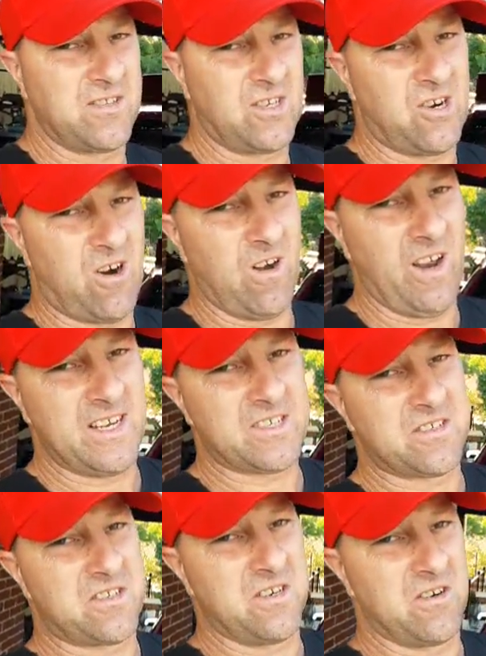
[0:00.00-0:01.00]
the car likes
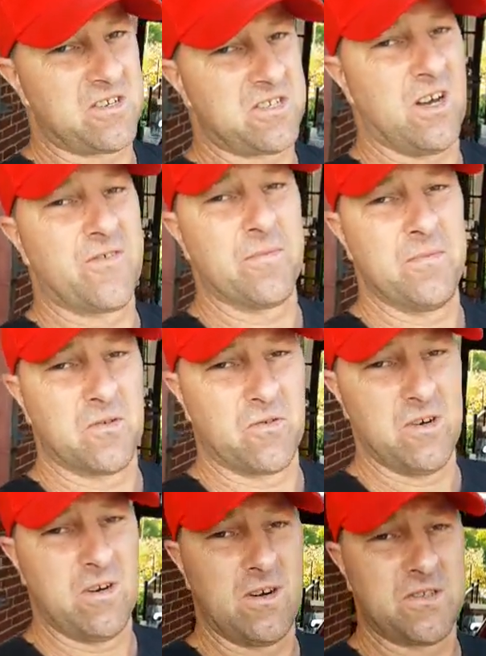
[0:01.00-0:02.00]
to steer itself from the
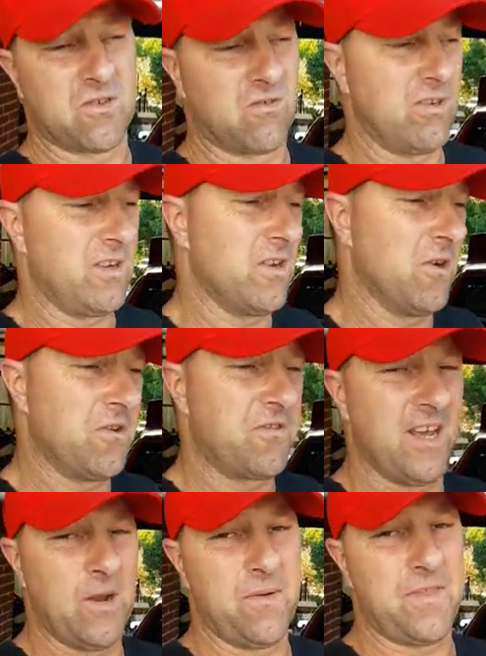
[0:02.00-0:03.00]
rear. It's a really known
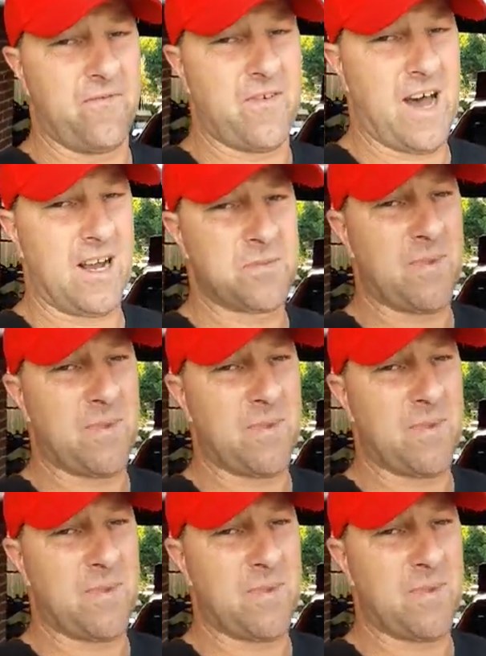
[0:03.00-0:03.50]
thing with the Fox